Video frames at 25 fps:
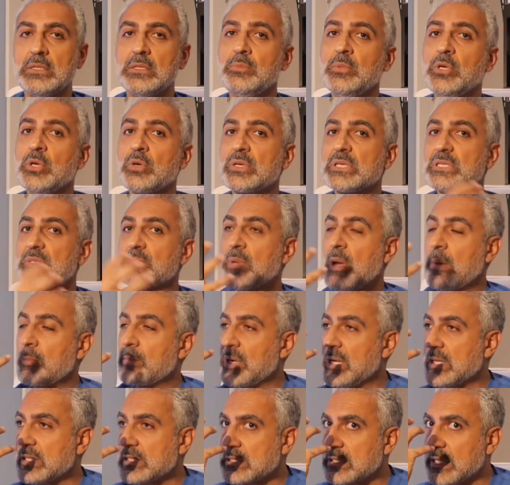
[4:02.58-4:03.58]
The mucous
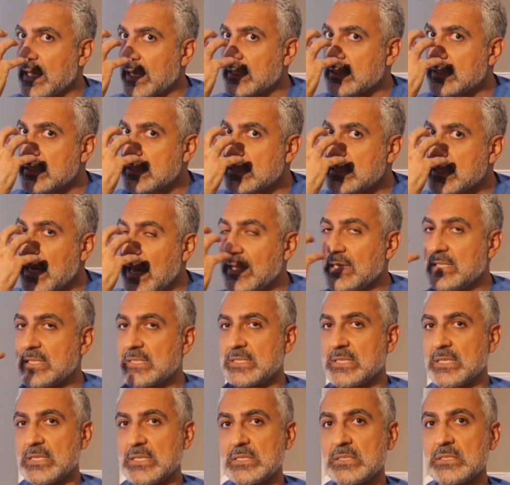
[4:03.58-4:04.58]
membranes, like the
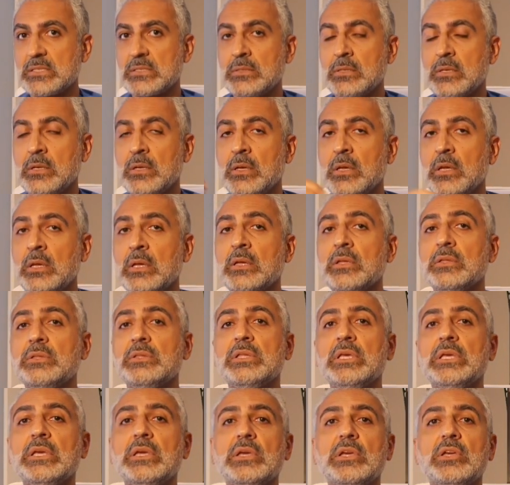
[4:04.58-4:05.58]
sinuses,
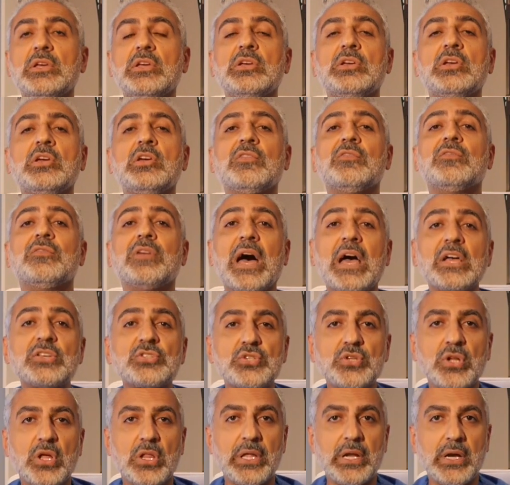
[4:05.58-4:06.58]
the
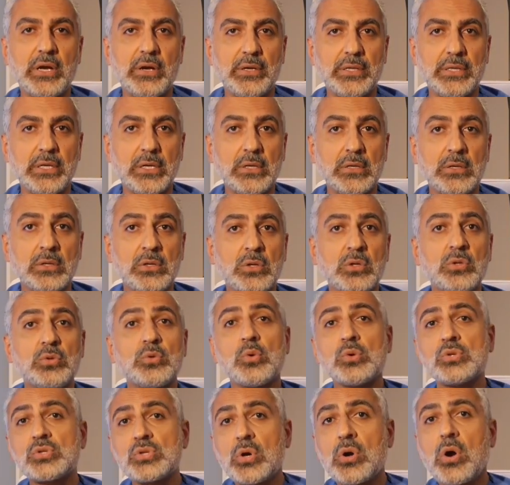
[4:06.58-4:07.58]
vaginal area,
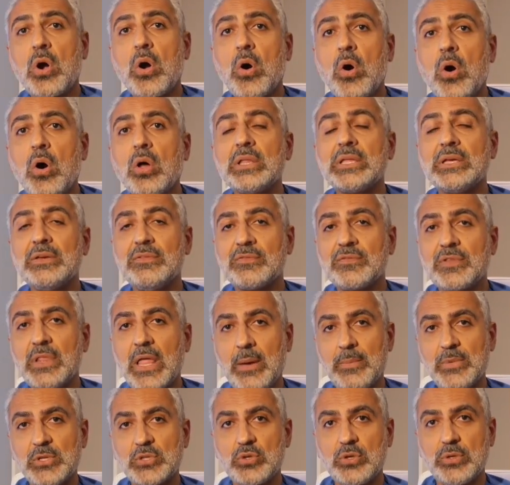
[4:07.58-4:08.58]
those are all
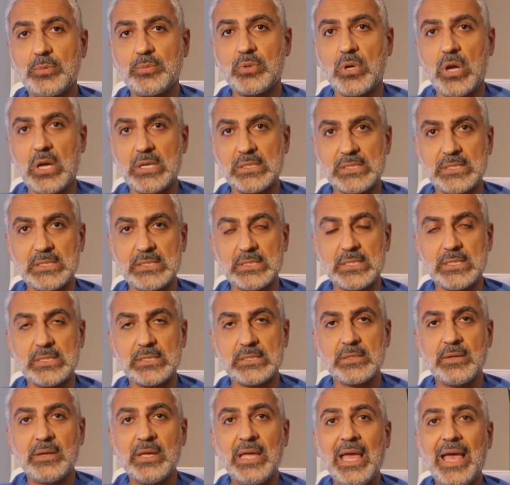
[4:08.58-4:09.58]
inflammatory
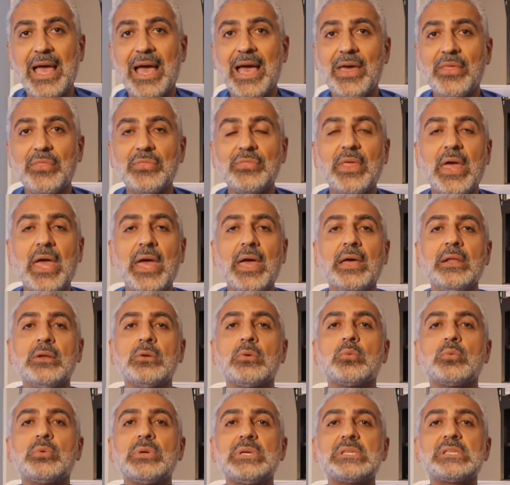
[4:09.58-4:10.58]
processes. And
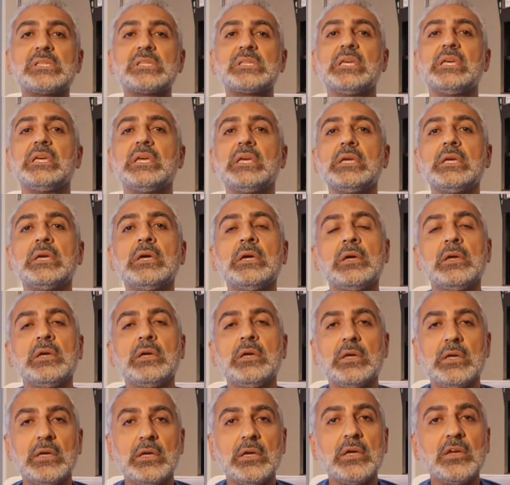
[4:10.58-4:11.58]
then we see
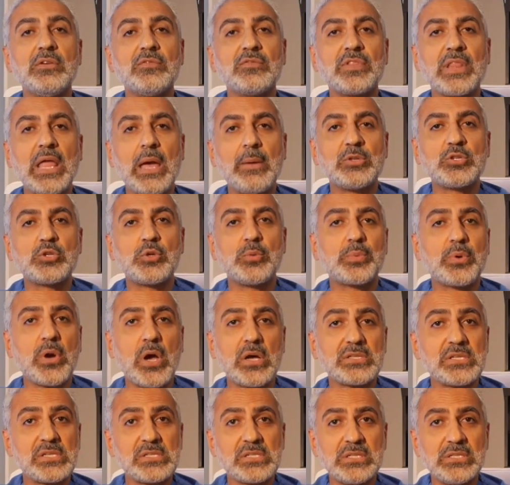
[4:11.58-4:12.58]
inflammatory
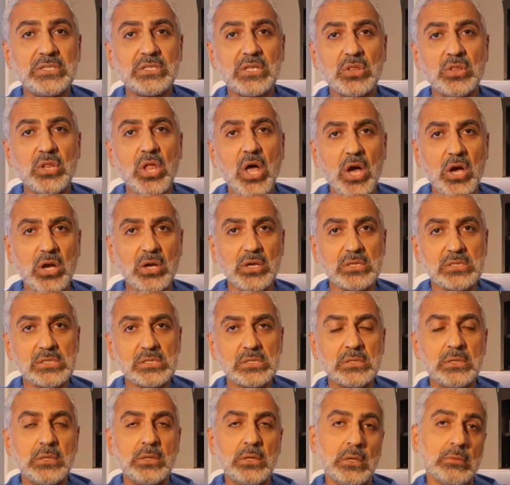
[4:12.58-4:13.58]
process in the
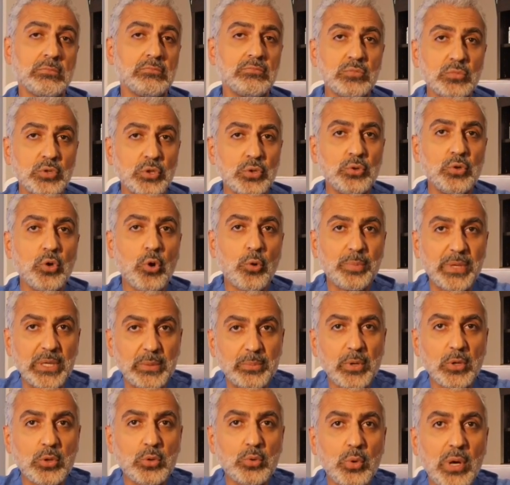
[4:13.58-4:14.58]
lungs. You know
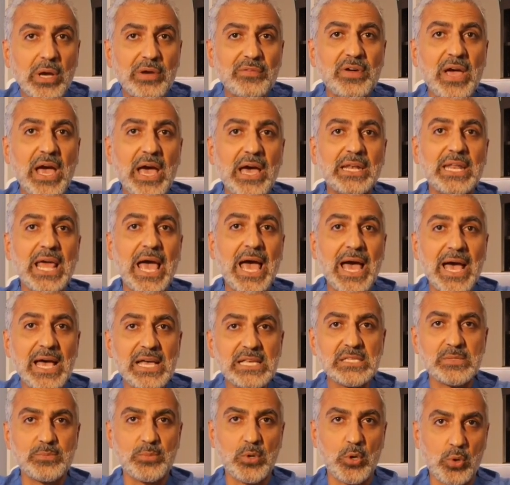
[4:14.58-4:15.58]
people who have had
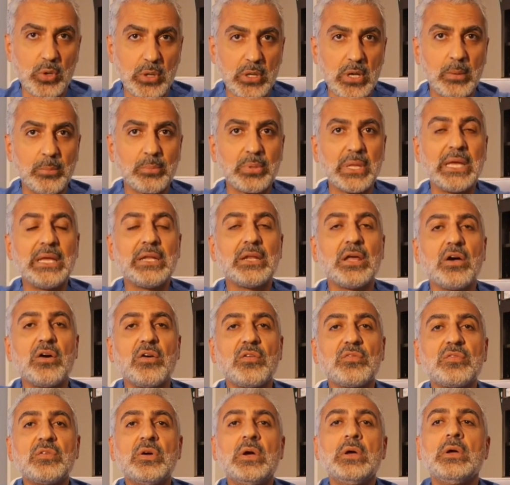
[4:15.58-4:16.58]
asthma or complain
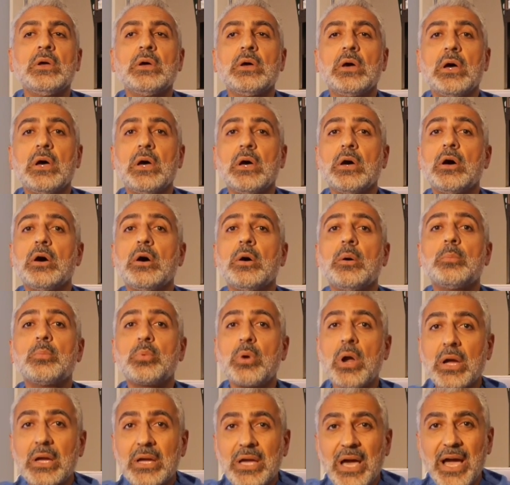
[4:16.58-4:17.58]
of
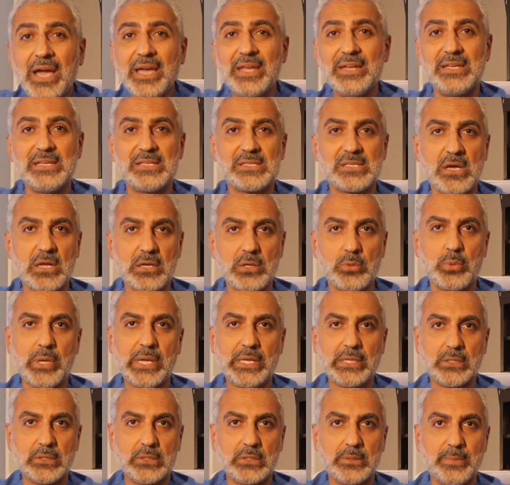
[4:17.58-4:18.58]
bronchitis on a
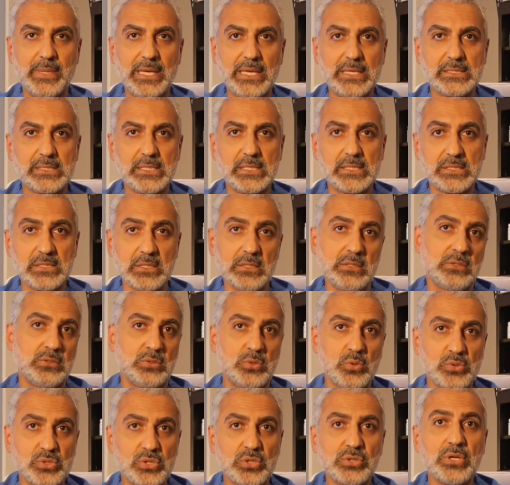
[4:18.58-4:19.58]
regular basis.
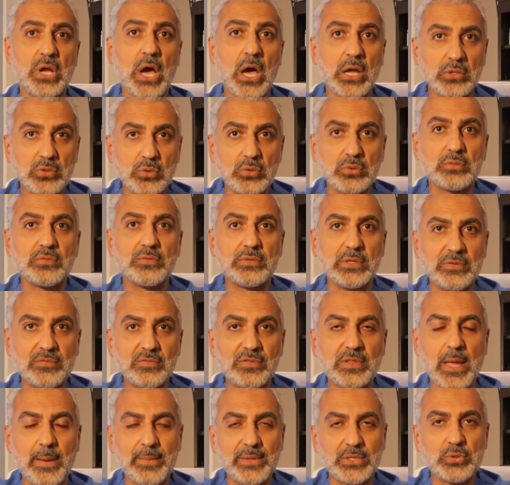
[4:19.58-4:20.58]
Those are not good
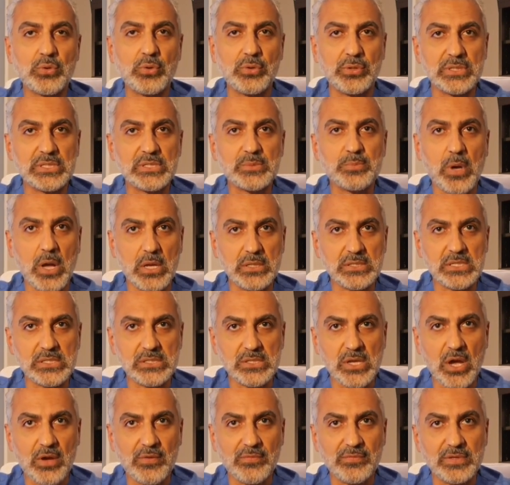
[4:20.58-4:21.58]
inflammatory
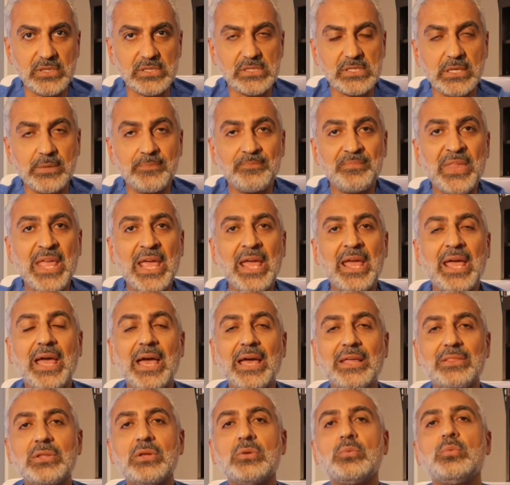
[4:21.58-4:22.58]
responses, obviously.
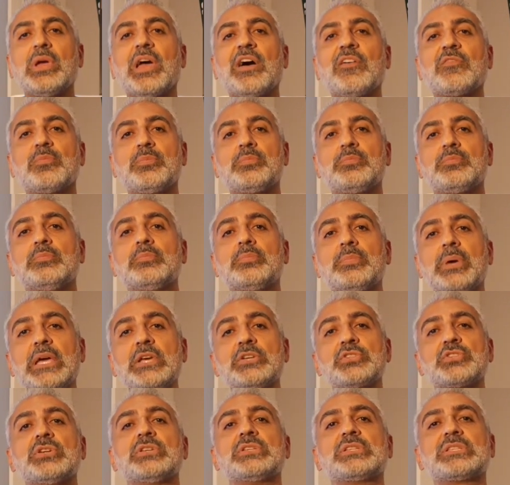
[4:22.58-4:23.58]
And then we have
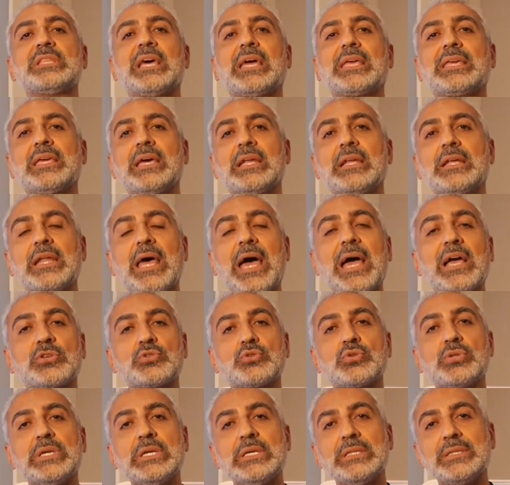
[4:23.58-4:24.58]
patients that get it
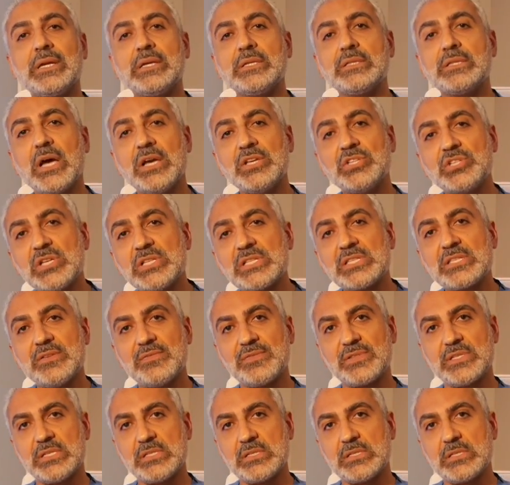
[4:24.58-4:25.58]
actually in their
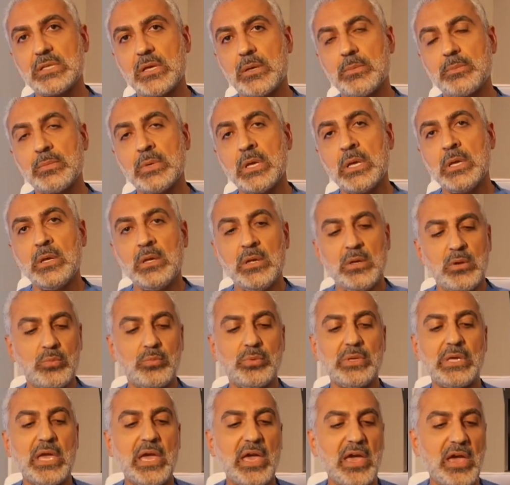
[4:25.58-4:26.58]
digestive system.
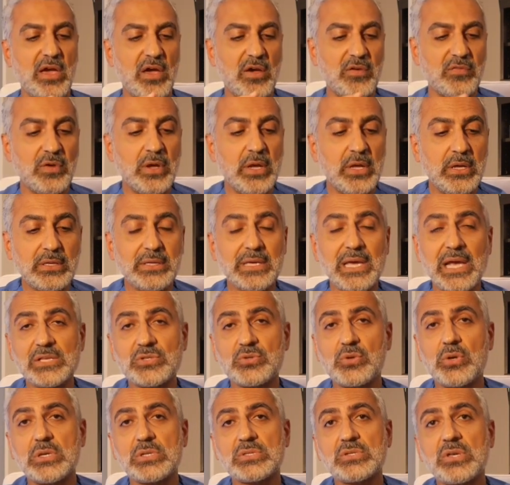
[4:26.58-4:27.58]
We have
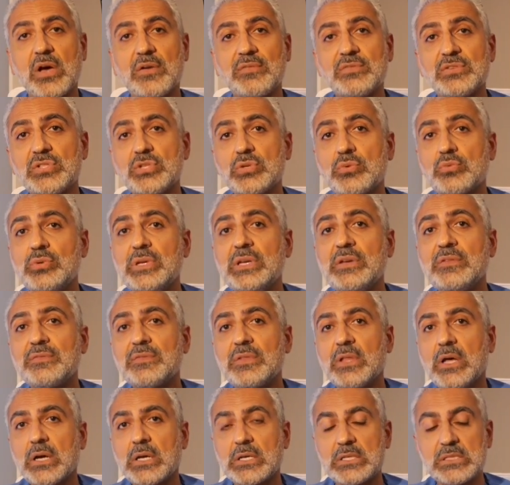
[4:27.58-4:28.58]
gastroesophageal
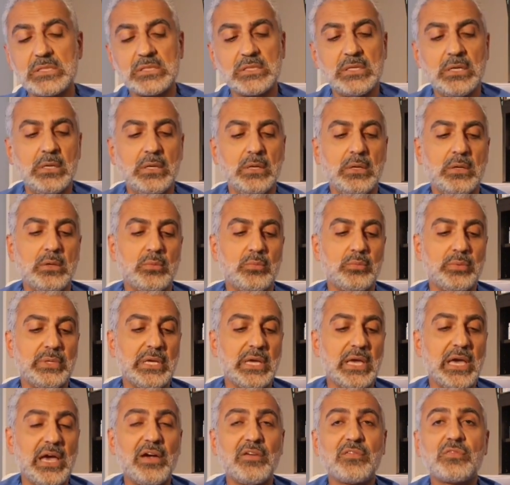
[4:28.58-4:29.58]
reflux.
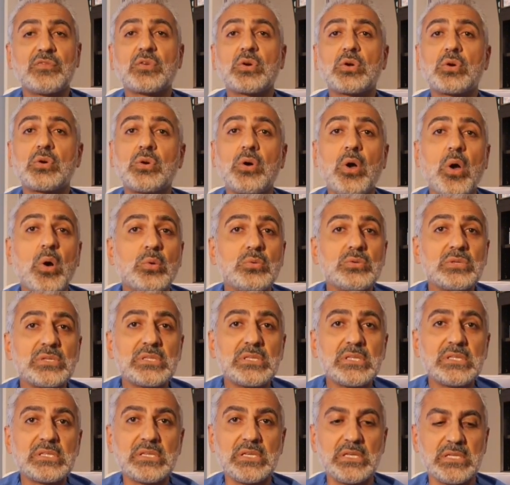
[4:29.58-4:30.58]
We have Crohn's
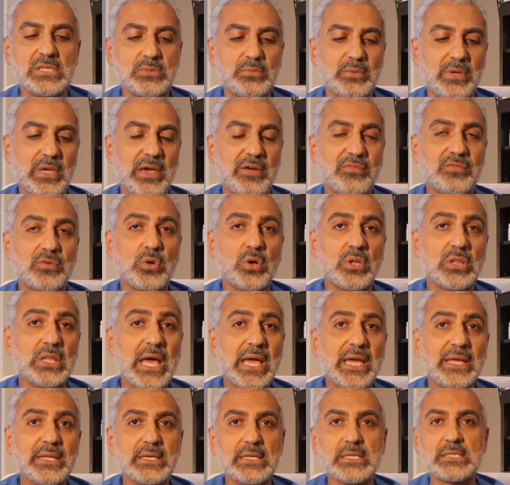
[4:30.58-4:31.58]
disease. We have
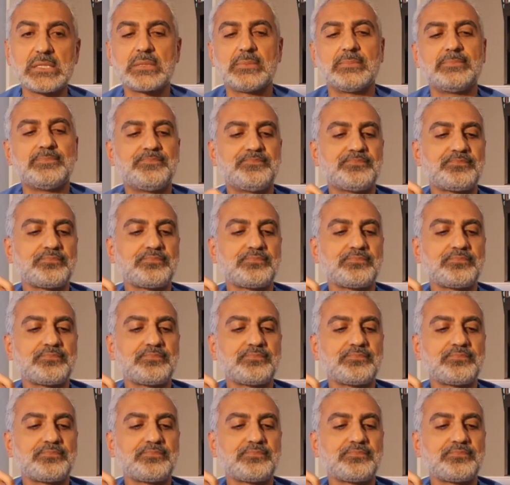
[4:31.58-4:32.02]
colitis.